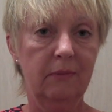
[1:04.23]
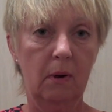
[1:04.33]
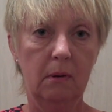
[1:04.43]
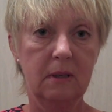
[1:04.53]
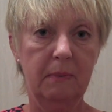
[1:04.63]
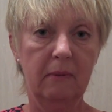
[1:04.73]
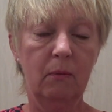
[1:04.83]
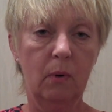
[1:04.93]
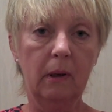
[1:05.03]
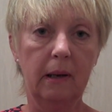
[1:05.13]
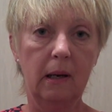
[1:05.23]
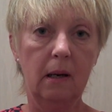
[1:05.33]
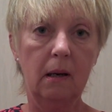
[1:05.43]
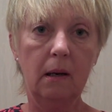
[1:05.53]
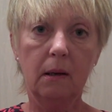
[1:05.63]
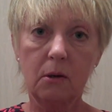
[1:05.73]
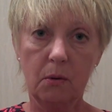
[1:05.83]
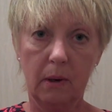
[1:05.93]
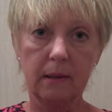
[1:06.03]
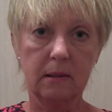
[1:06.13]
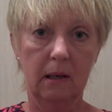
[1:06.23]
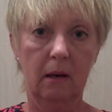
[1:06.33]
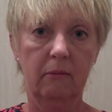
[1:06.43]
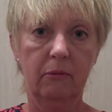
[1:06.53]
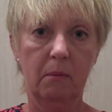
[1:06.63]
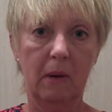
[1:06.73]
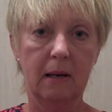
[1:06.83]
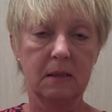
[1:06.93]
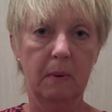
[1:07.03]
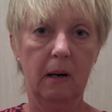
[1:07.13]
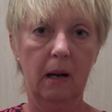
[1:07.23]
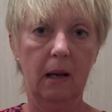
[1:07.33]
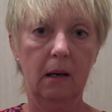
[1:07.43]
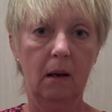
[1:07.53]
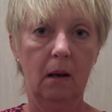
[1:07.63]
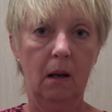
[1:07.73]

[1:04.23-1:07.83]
of all, it's been really interesting for my husband and I,